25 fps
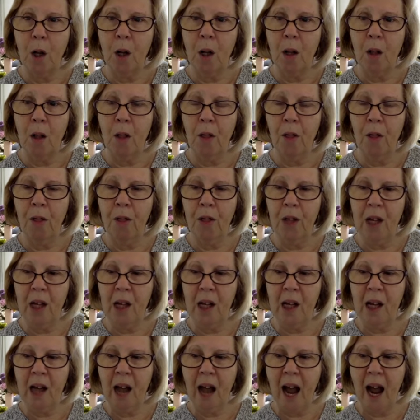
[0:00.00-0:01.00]

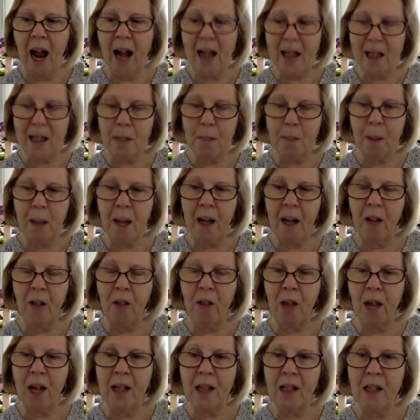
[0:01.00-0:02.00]
the aspect
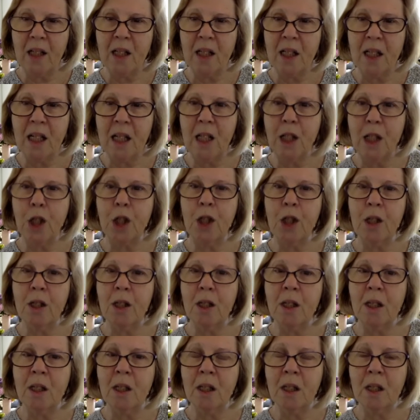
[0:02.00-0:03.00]
that
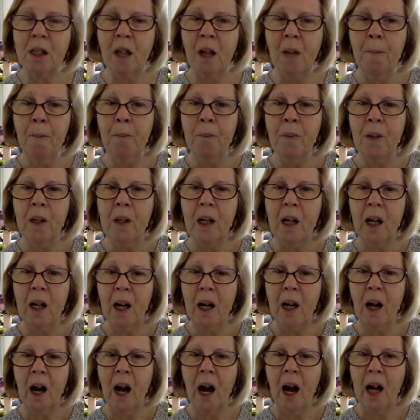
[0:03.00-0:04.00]
teachers
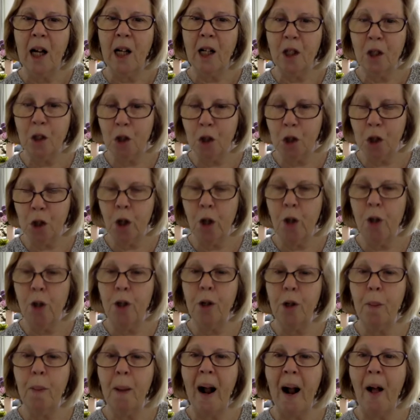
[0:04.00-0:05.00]
are concerned
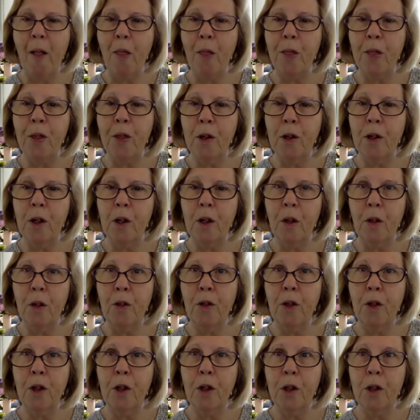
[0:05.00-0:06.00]
about
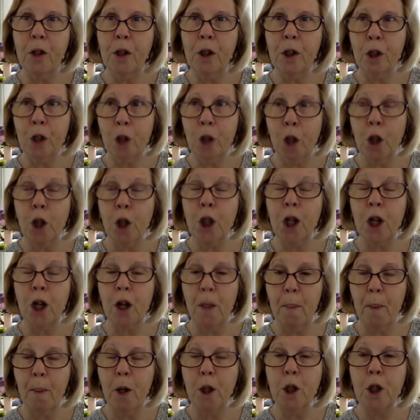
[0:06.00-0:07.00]
the social and
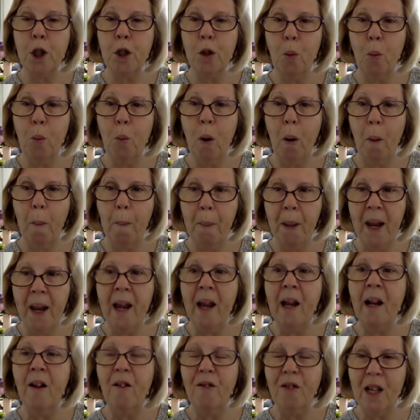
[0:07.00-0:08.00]
emotional
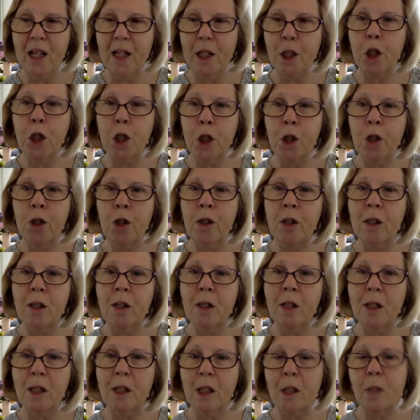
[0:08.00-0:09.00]
well-being of their
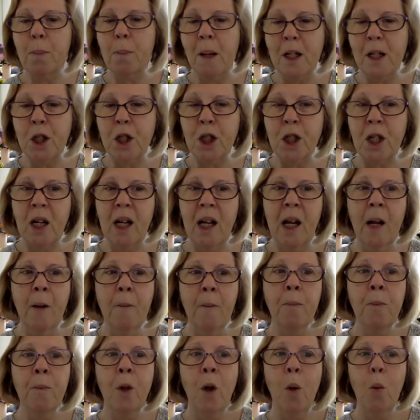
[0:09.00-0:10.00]
students, especially
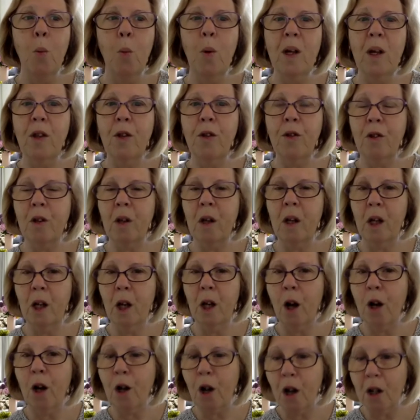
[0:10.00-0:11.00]
with, you
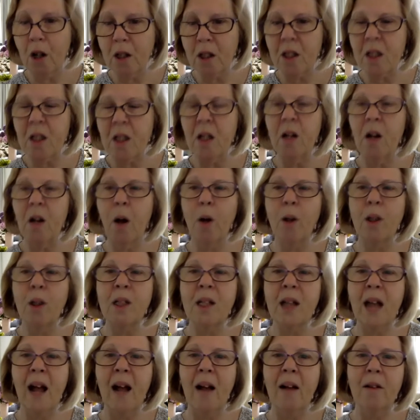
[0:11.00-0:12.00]
know, constant
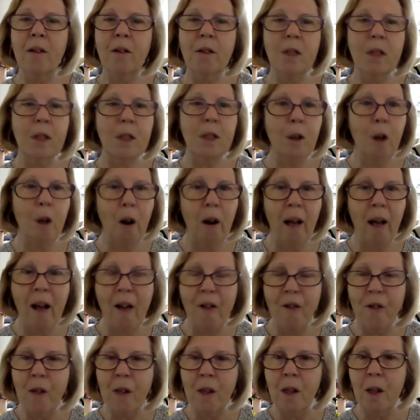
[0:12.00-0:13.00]
lockdowns, not
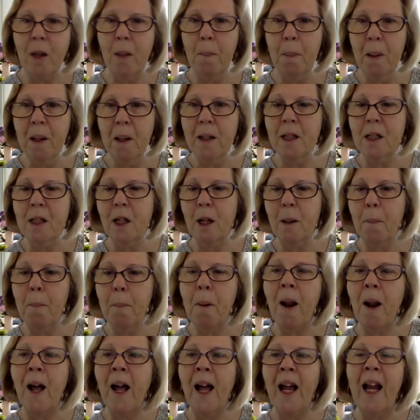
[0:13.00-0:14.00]
having the ability to
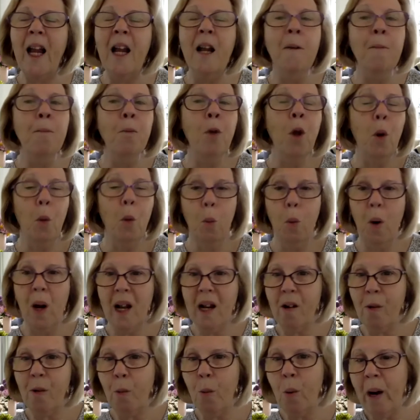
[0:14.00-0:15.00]
play,
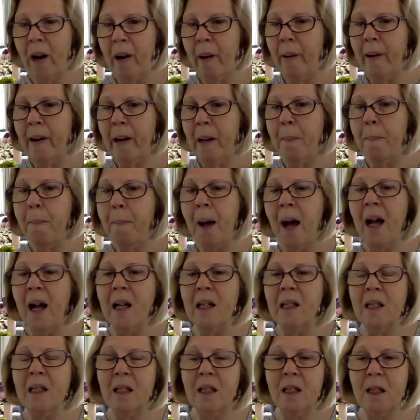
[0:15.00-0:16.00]
wearing
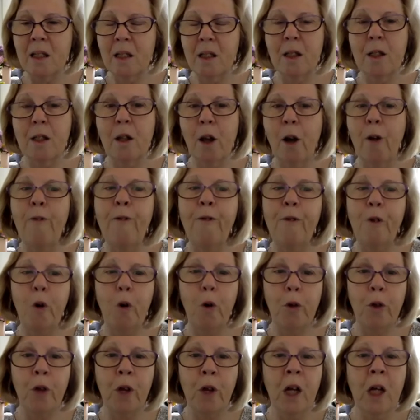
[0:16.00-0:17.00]
masks and so
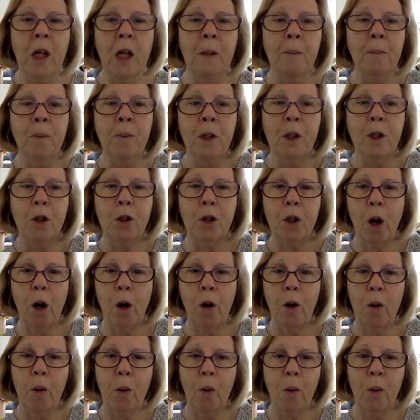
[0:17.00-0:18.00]
forth.
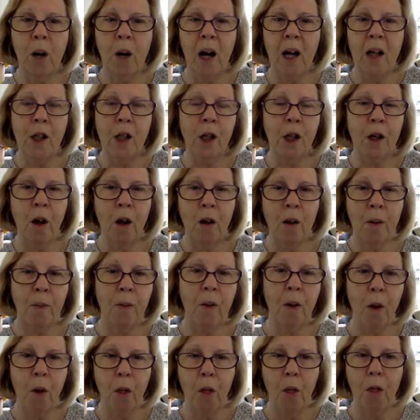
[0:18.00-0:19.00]
So, you know,
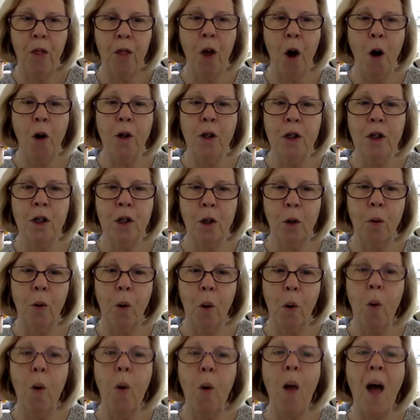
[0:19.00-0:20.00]
those are
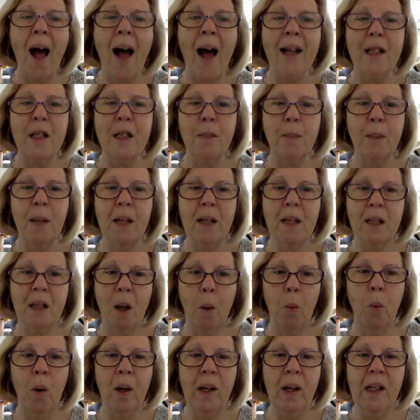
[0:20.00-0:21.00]
all aspects
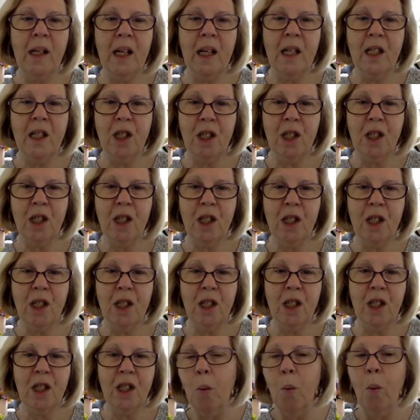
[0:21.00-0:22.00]
that we need to
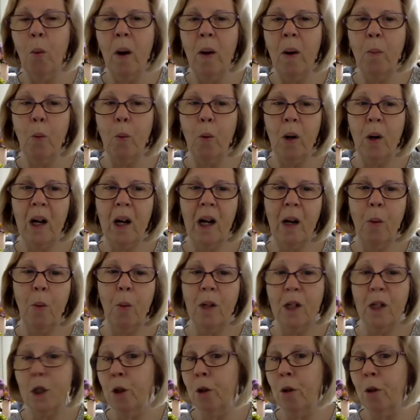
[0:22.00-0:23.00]
consider when we're
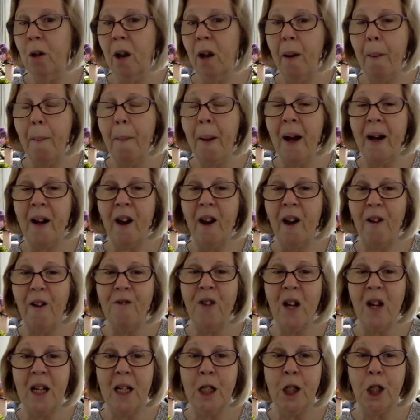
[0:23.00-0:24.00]
talking about
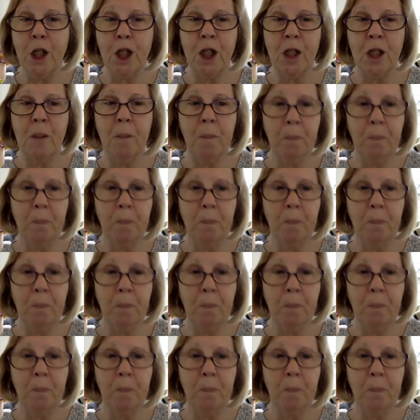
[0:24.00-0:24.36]
innovation.